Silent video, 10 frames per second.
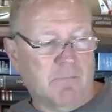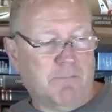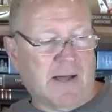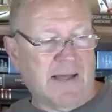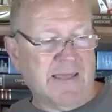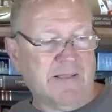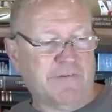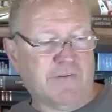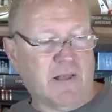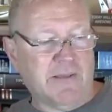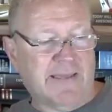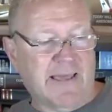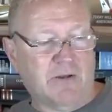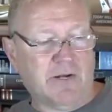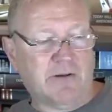buying and selling
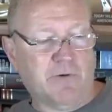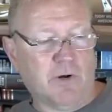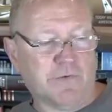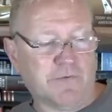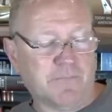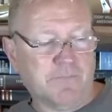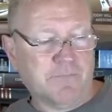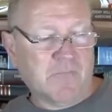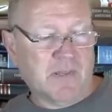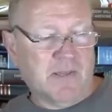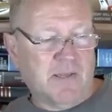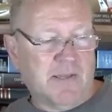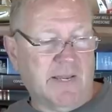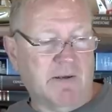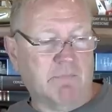catalytic converters.
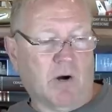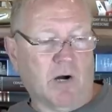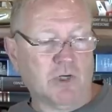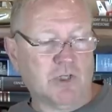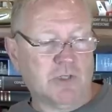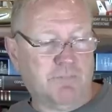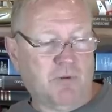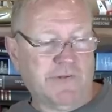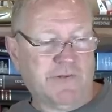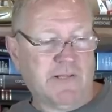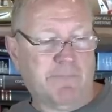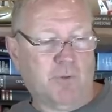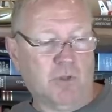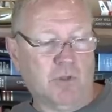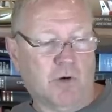In March, police said they
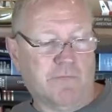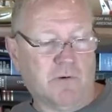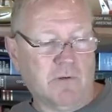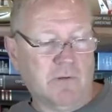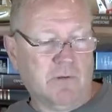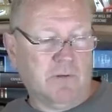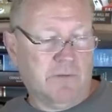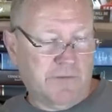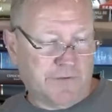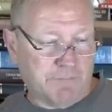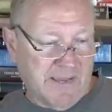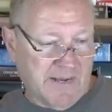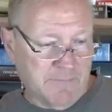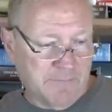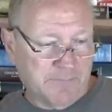pulled over this
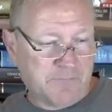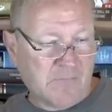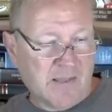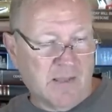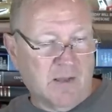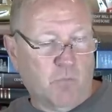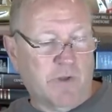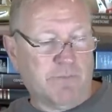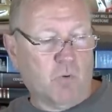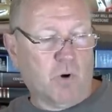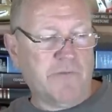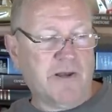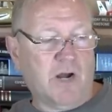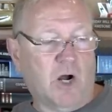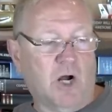man with more
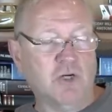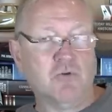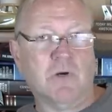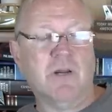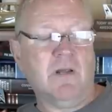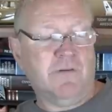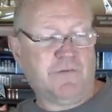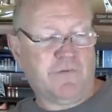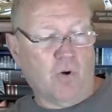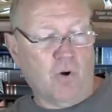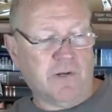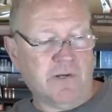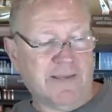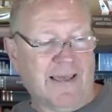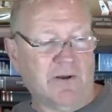than 100
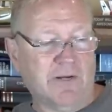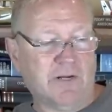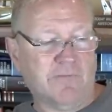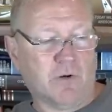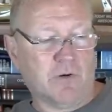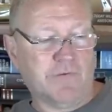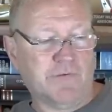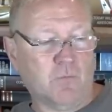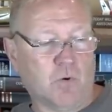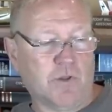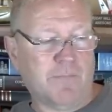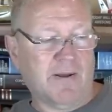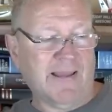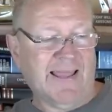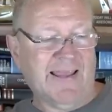stolen catalytic converters worth
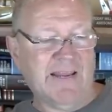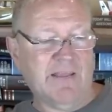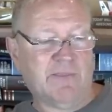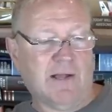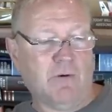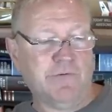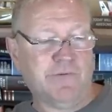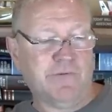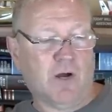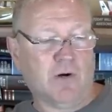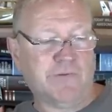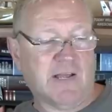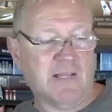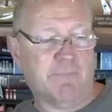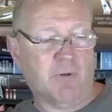about $80,000
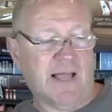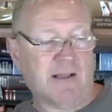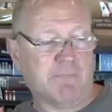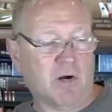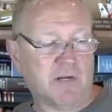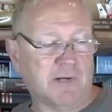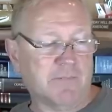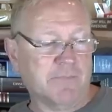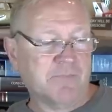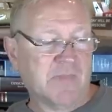on the black market.